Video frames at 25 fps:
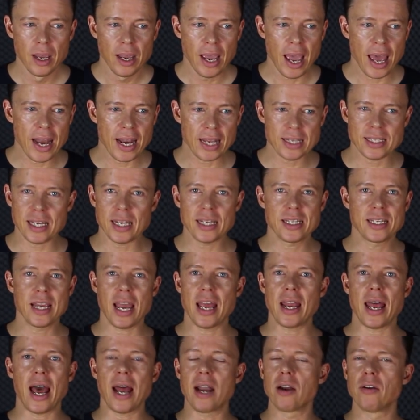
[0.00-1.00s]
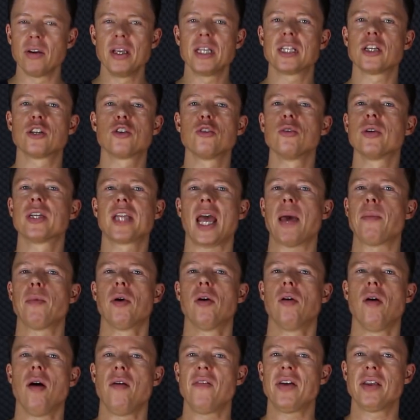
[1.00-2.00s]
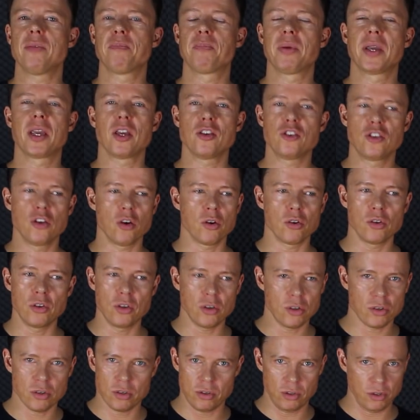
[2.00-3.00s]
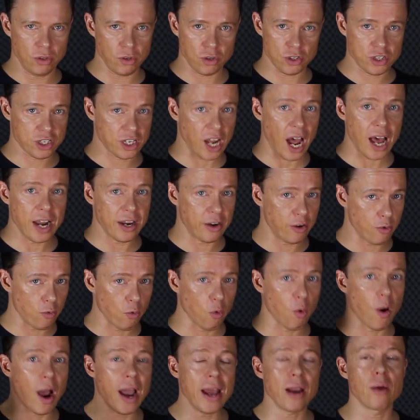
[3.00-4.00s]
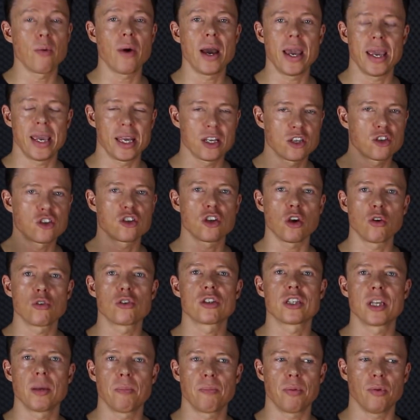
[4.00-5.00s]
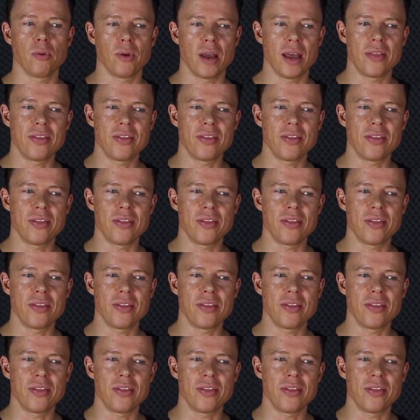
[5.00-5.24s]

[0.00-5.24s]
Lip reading: And as I said, I don't need to do a demo of it because you're started right away. It's so simple.